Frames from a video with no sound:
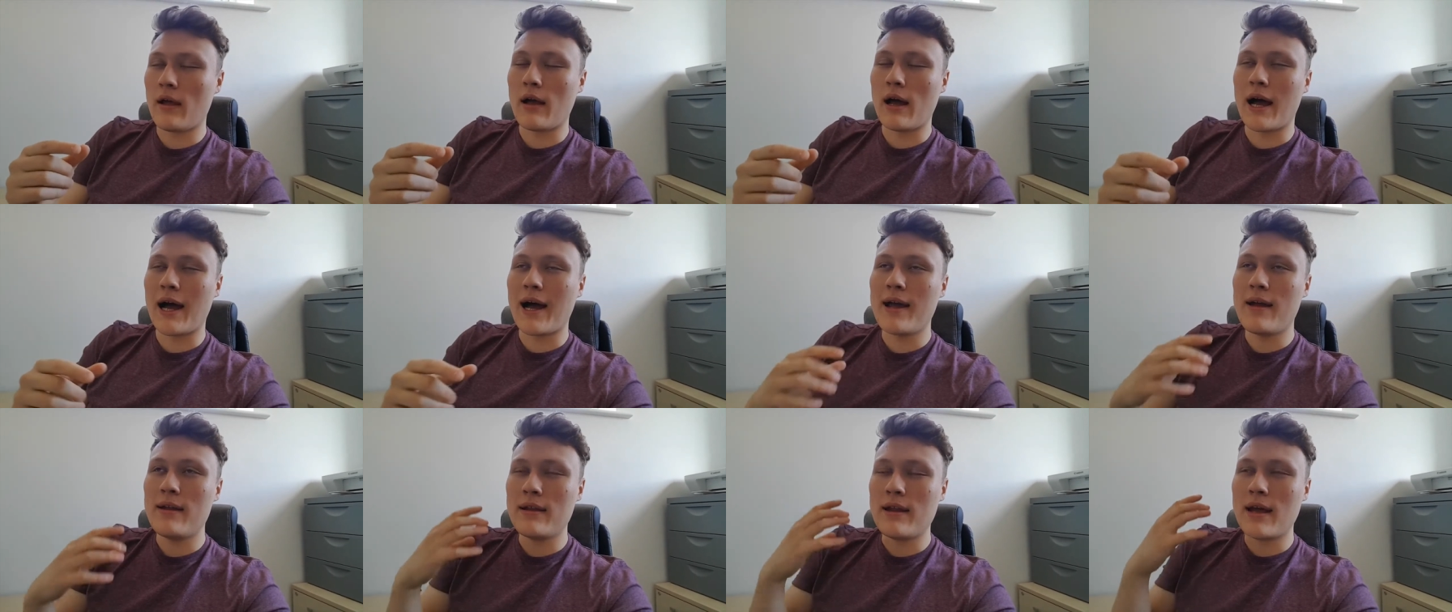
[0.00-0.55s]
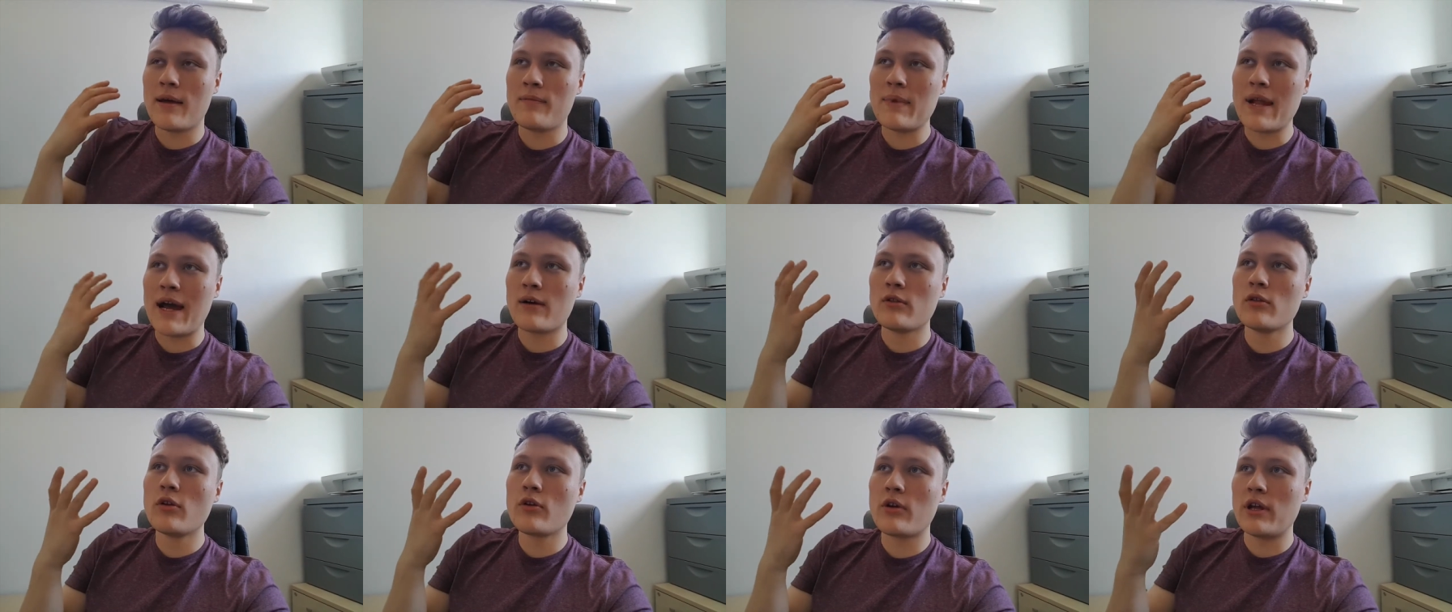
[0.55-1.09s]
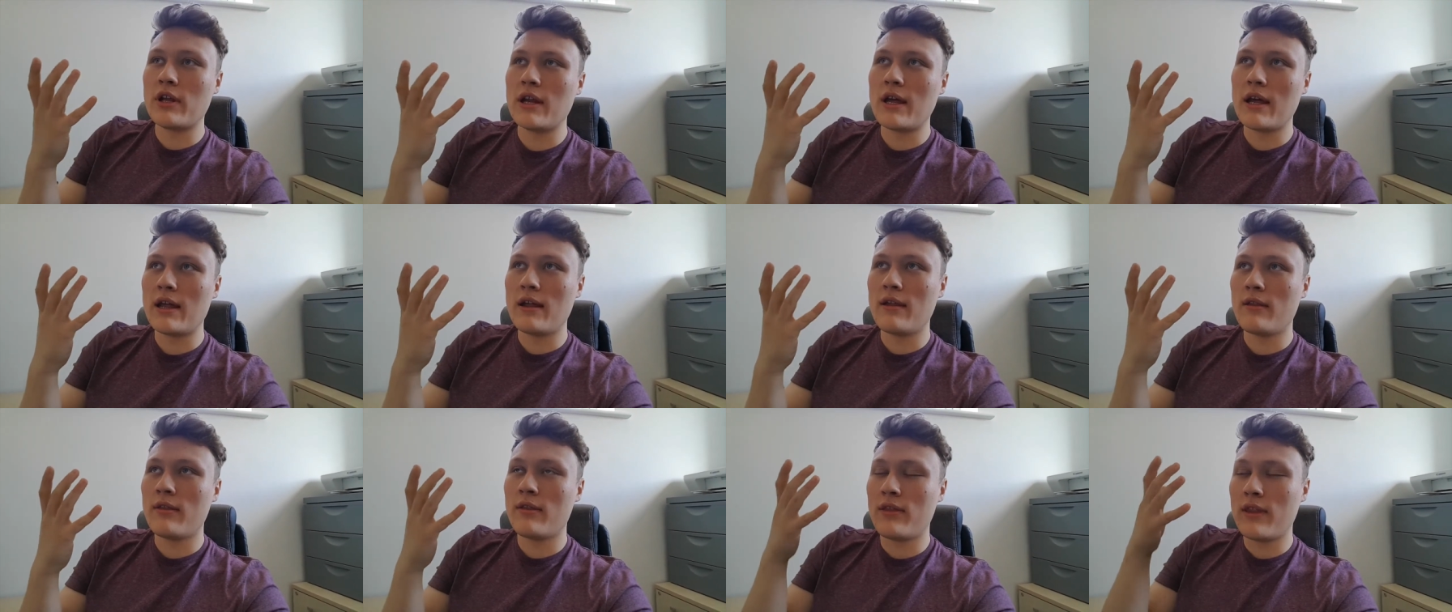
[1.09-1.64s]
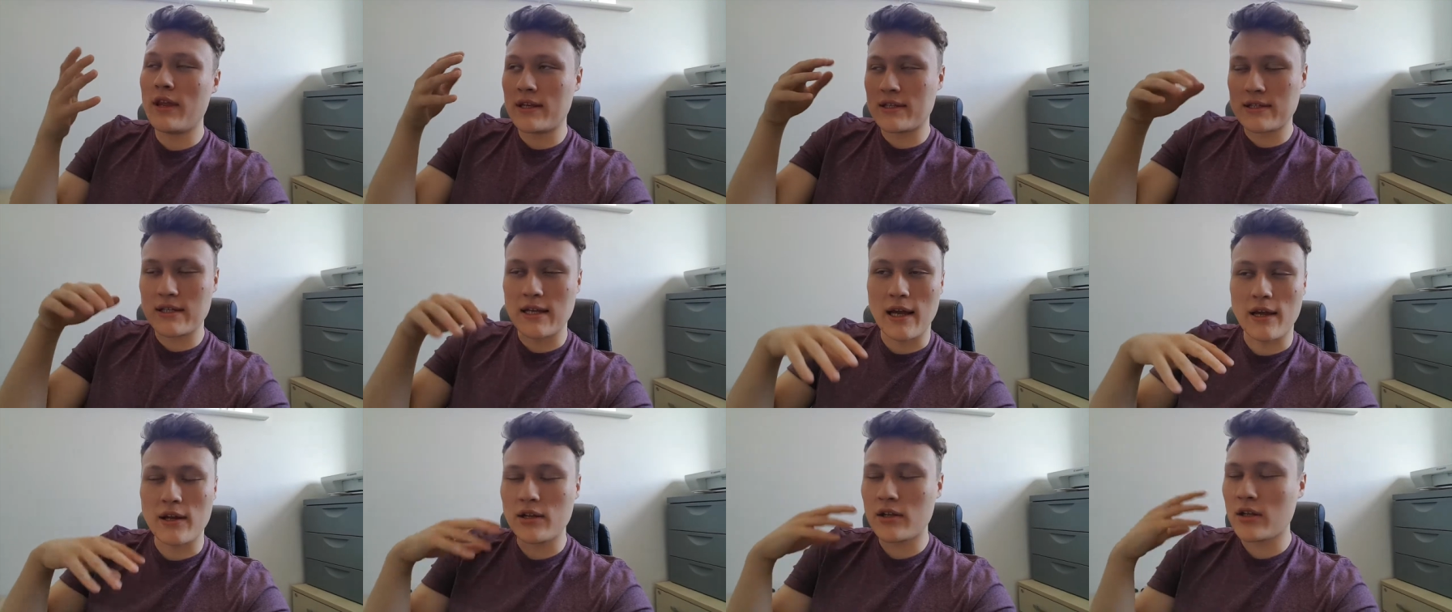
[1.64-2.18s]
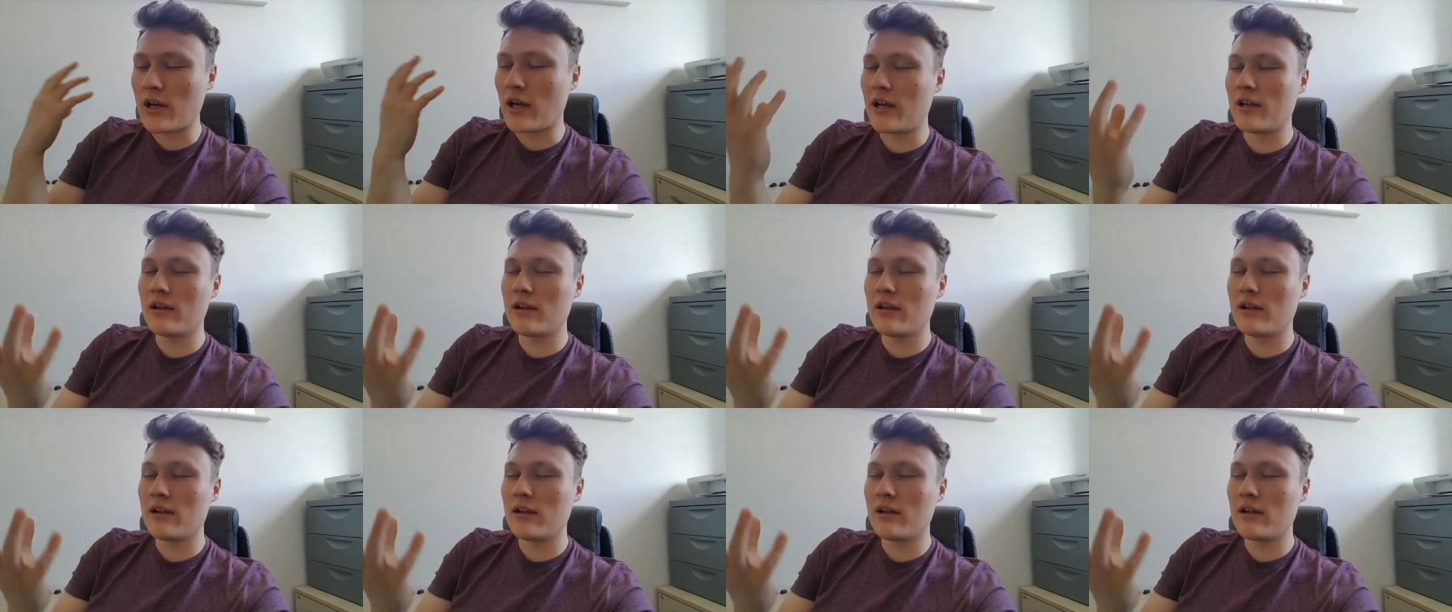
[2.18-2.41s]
am now looking at this kind of